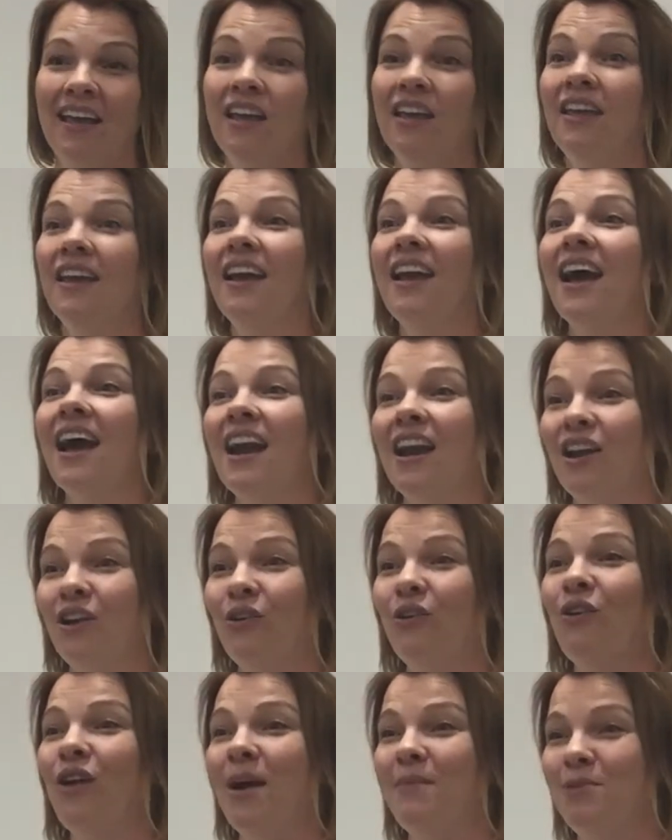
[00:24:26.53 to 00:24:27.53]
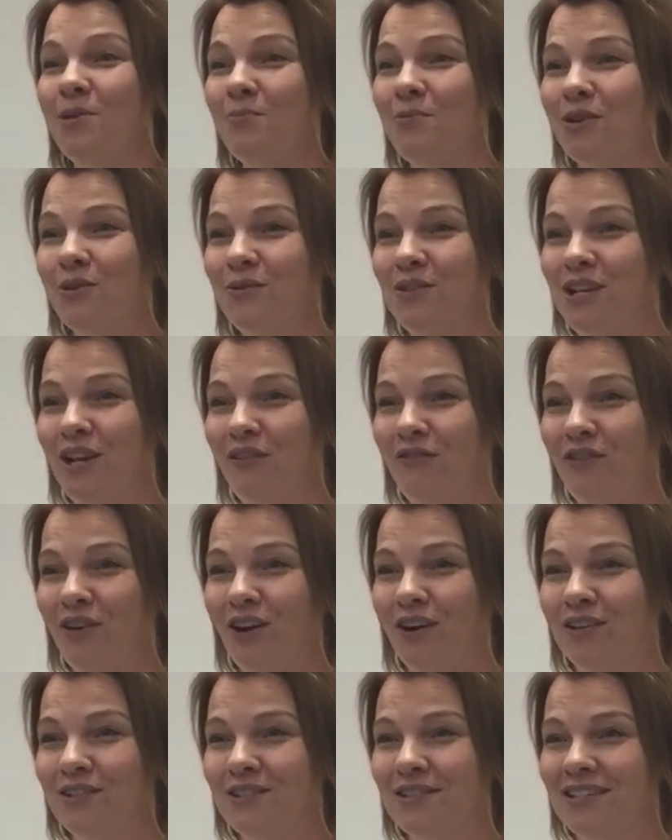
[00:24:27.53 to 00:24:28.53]
you got to go grab your protein
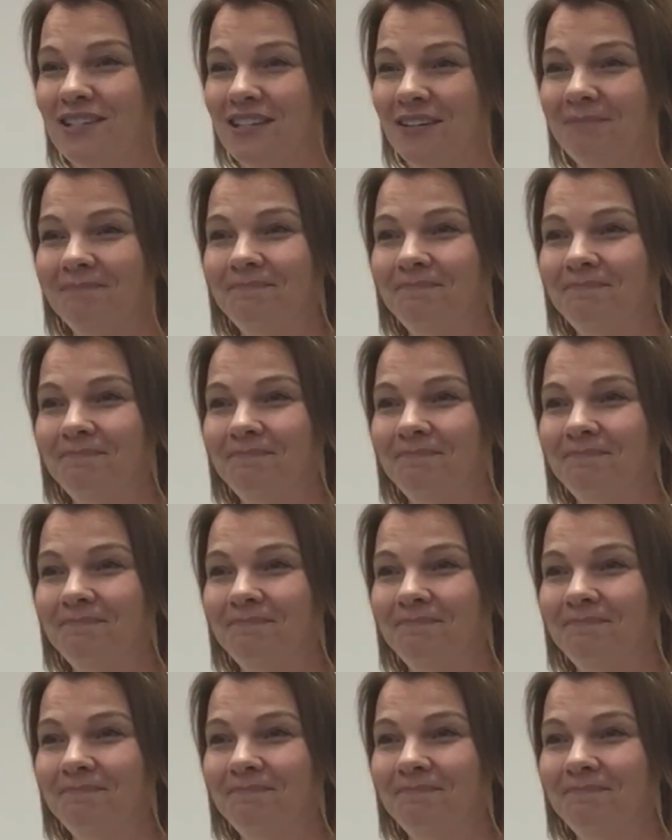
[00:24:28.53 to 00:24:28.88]
first.